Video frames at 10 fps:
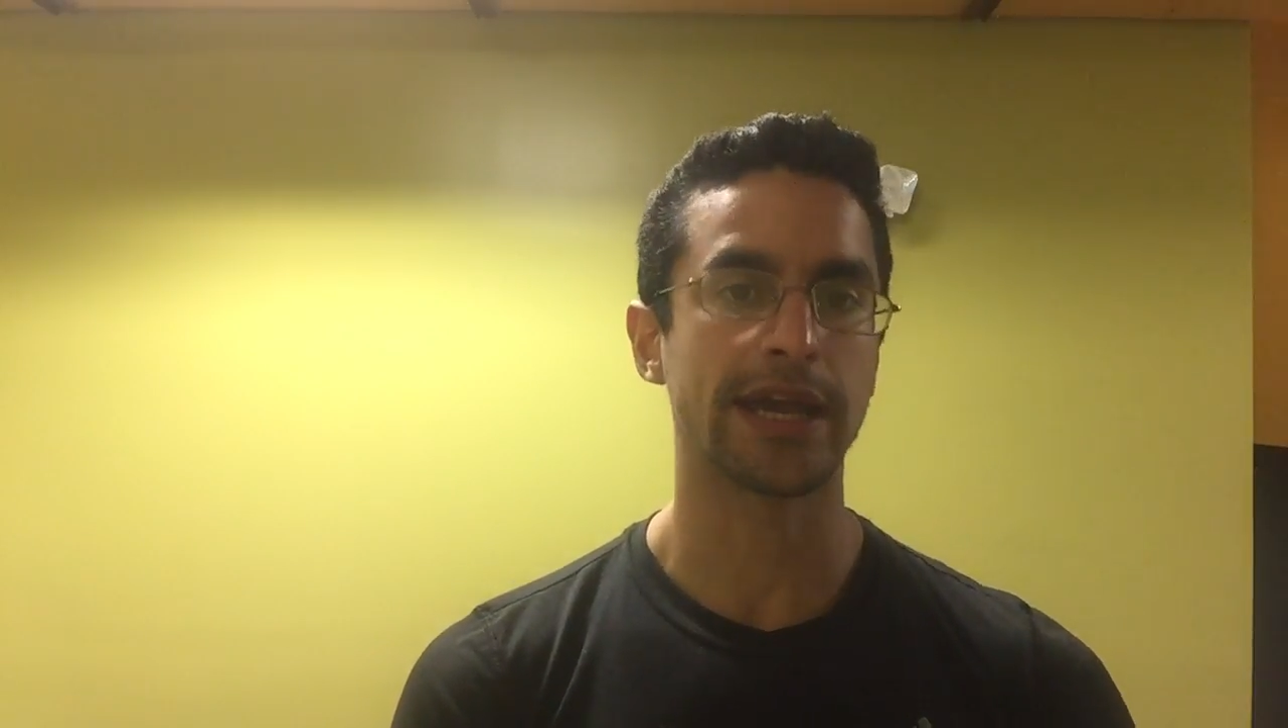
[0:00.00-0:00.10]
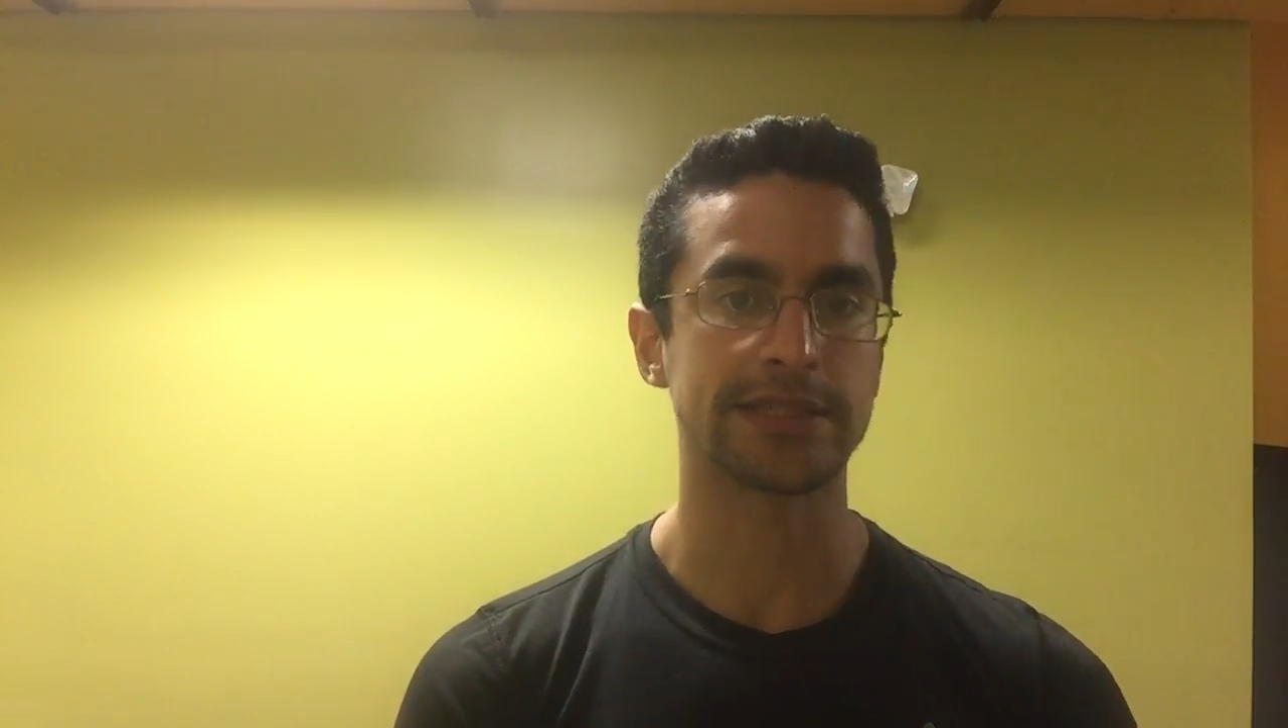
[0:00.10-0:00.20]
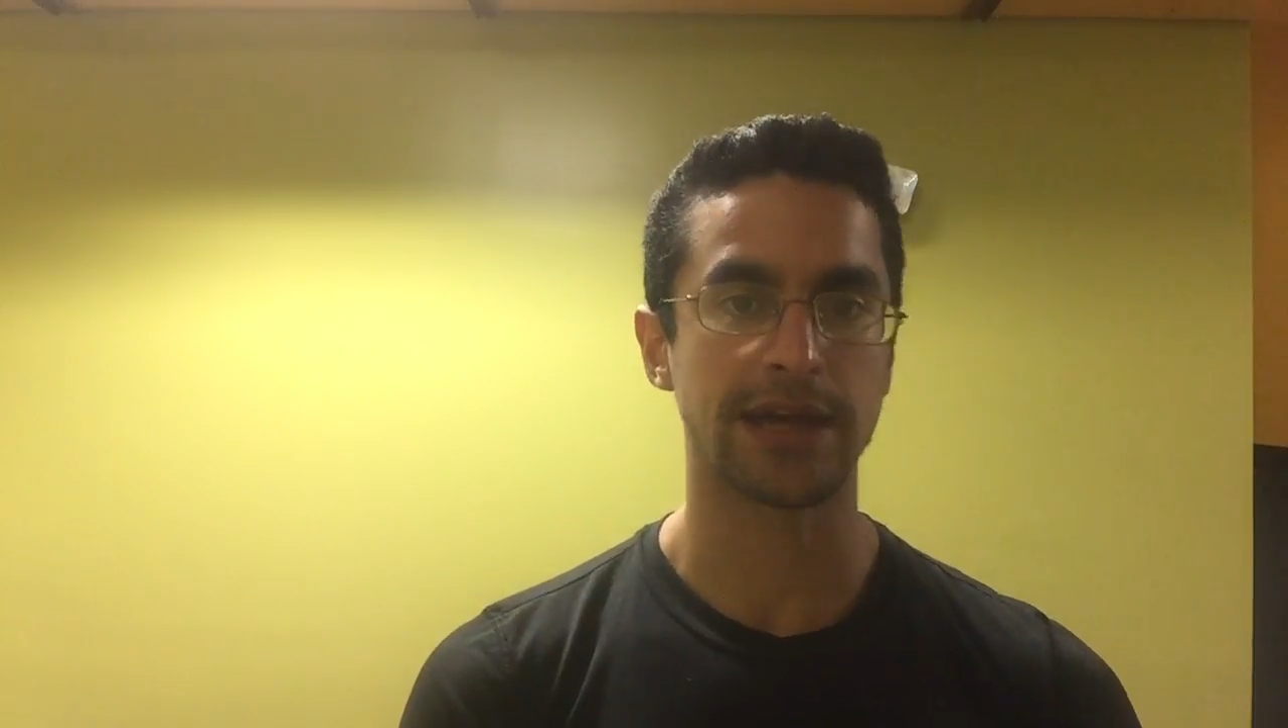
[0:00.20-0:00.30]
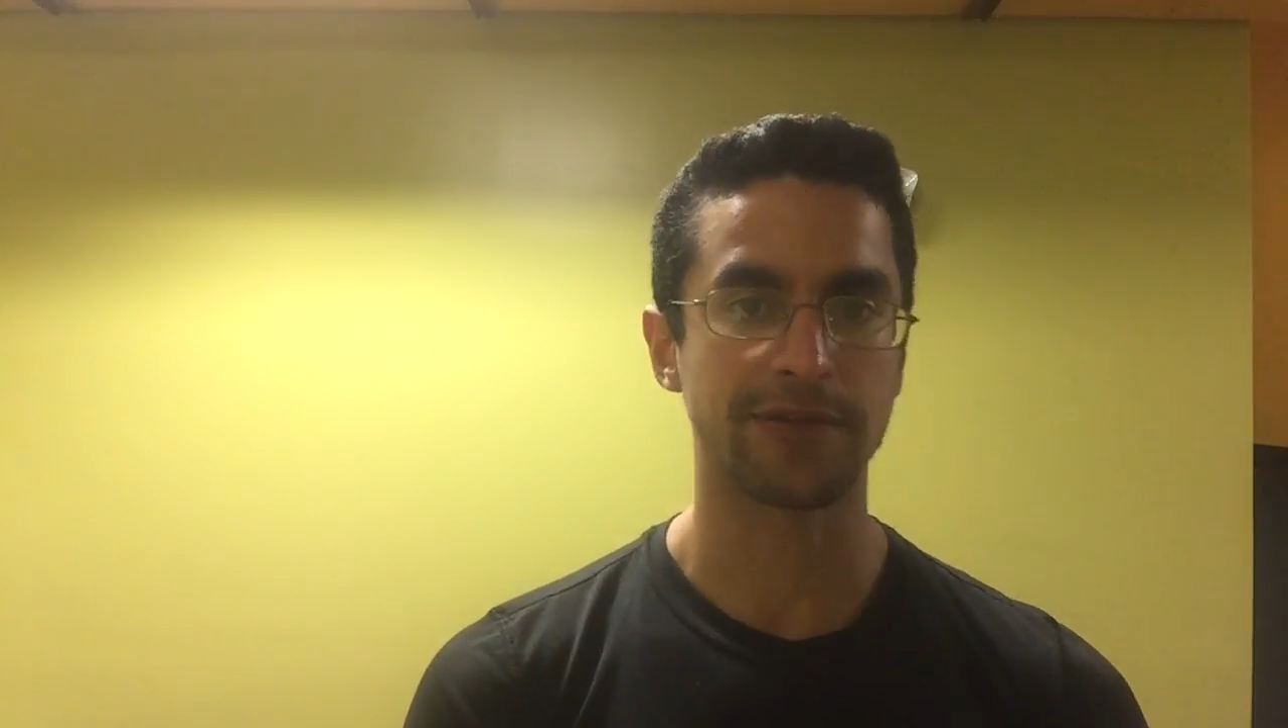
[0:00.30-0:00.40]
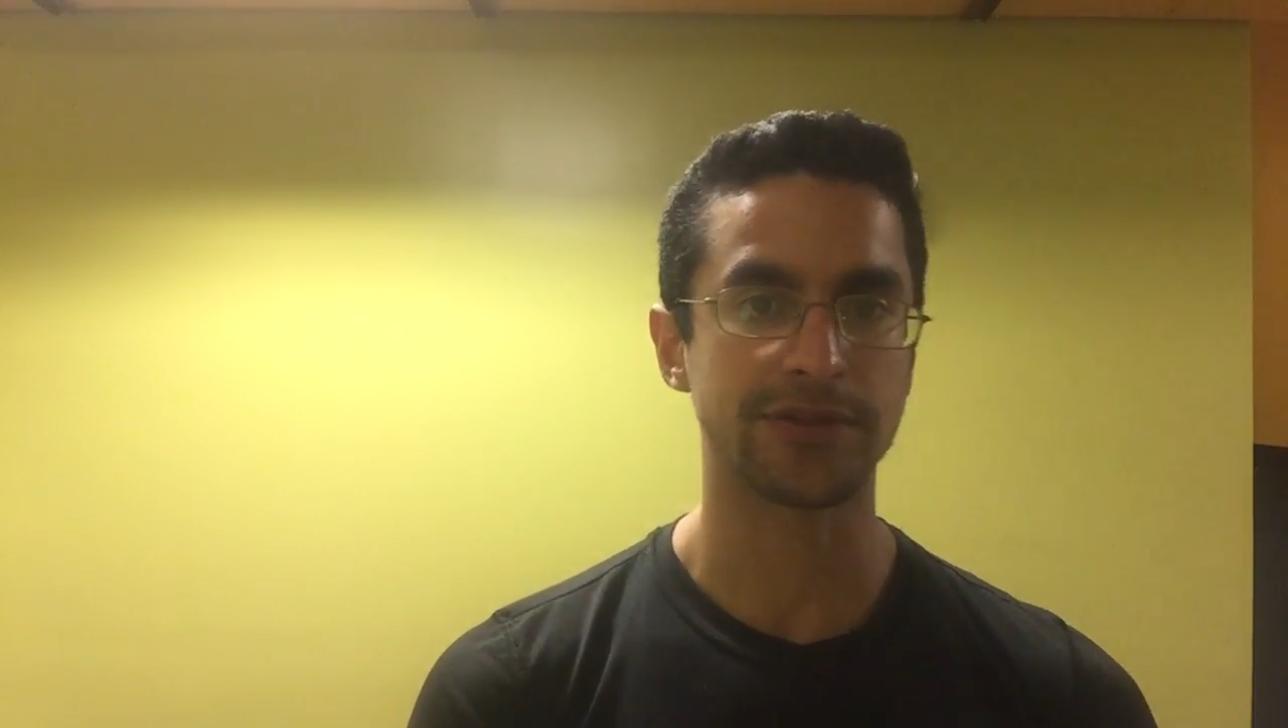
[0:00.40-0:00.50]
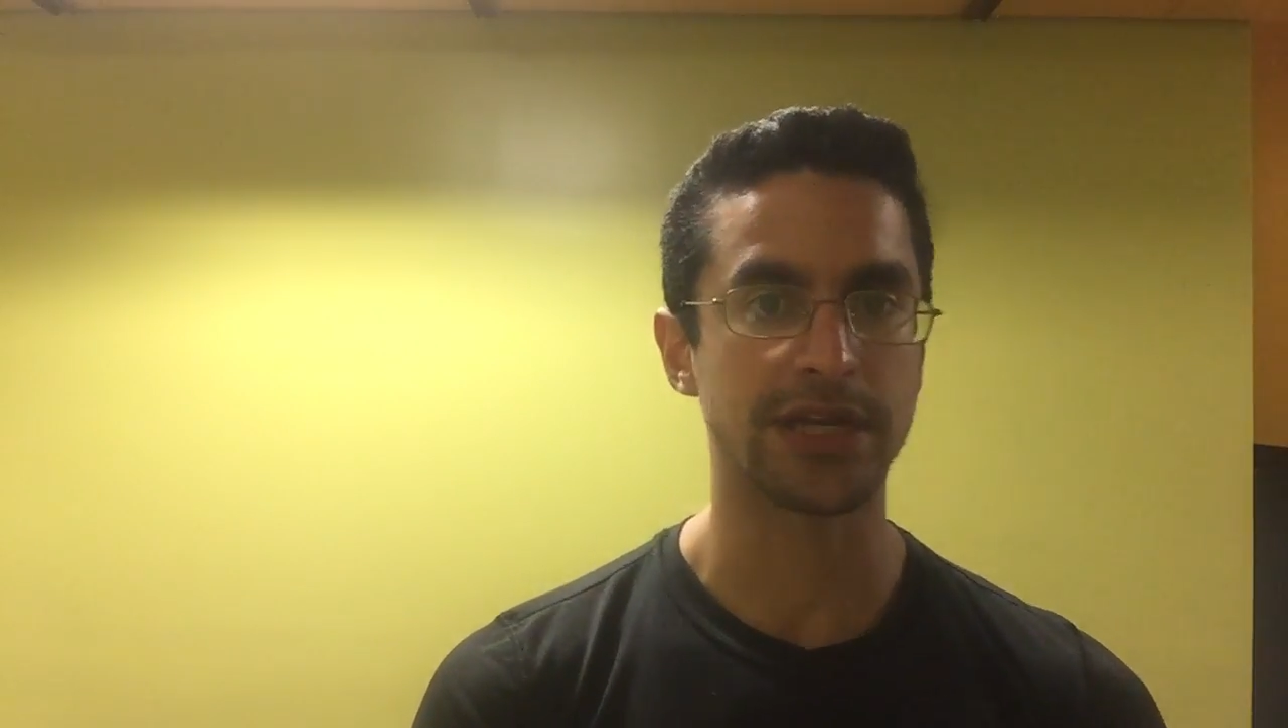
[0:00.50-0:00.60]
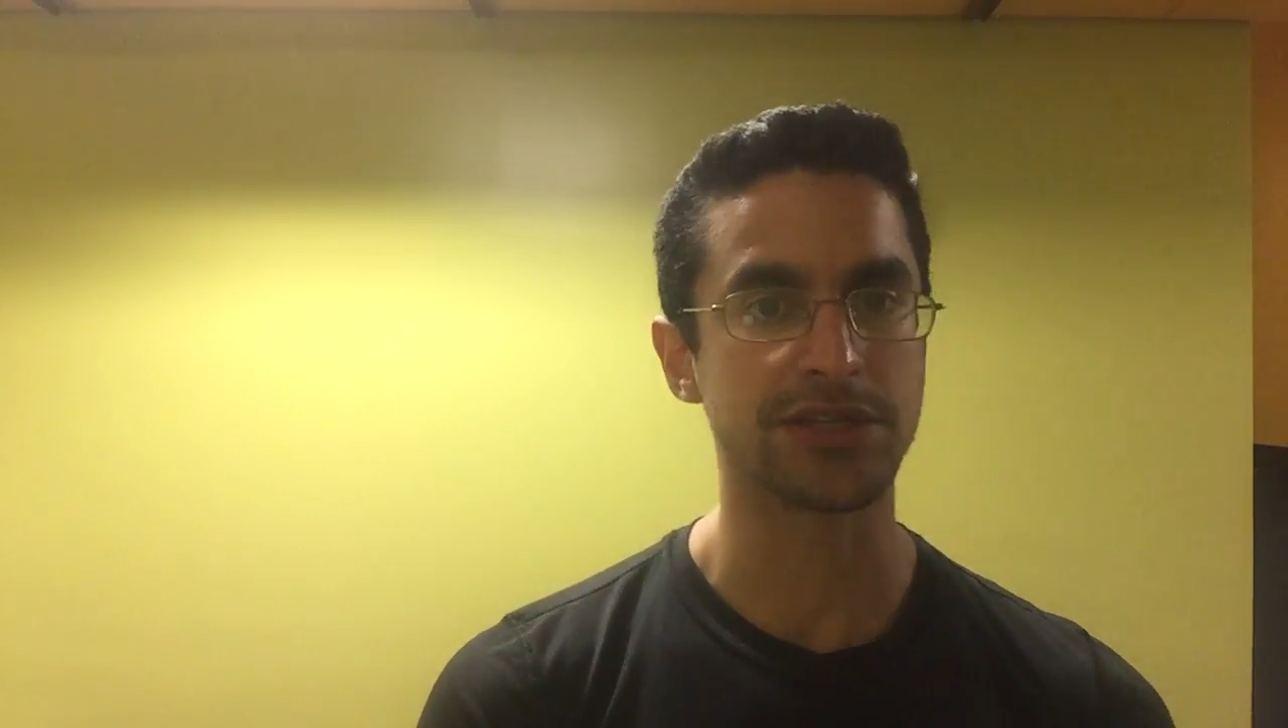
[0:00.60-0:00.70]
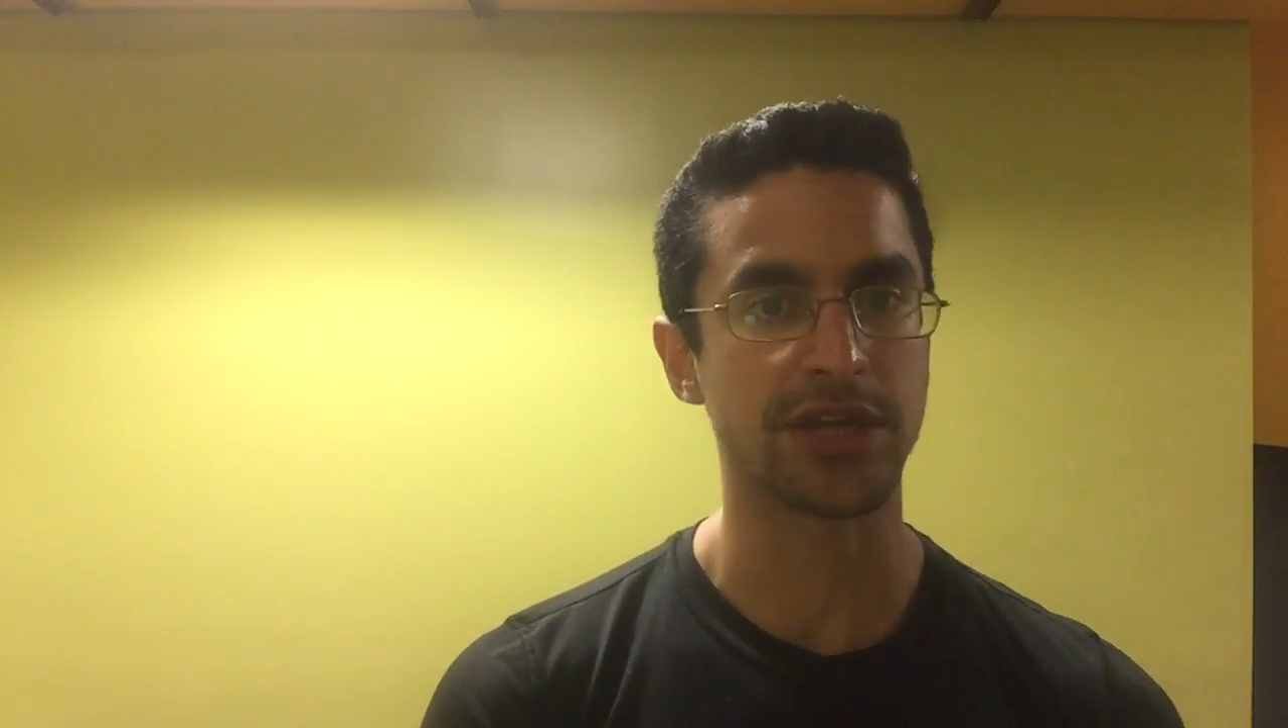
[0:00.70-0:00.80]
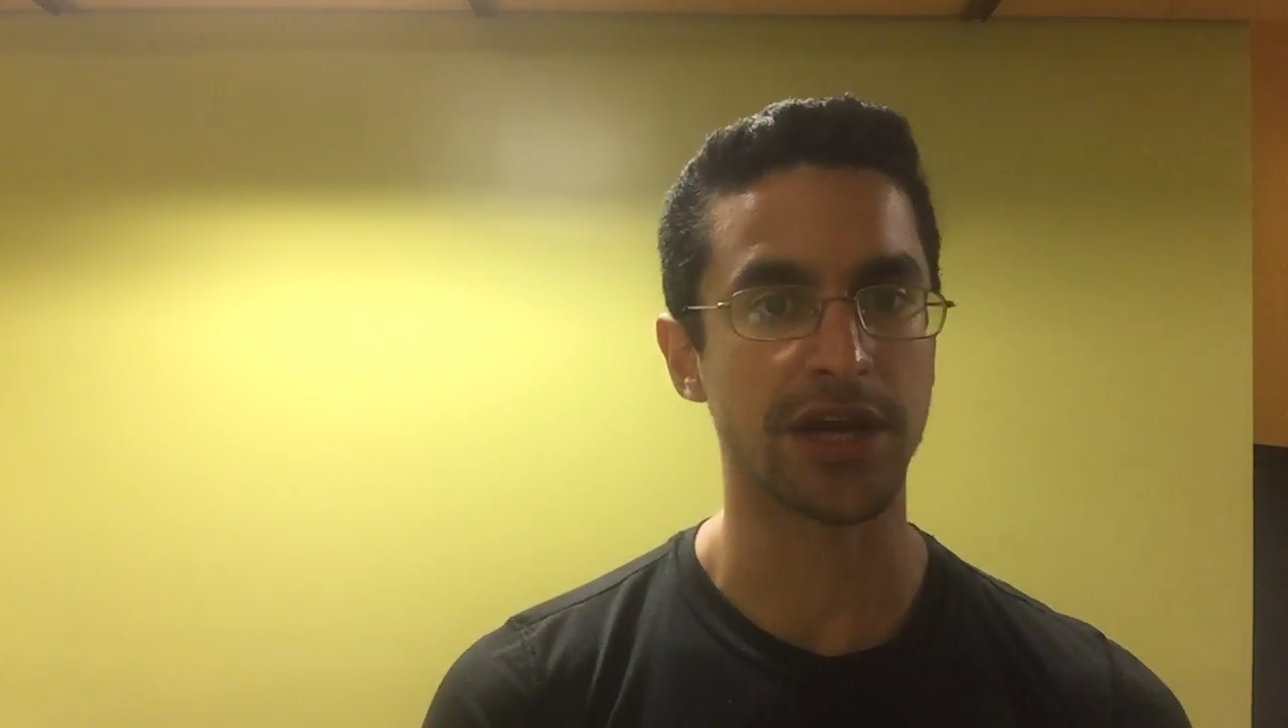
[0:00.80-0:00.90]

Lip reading: anti-rotation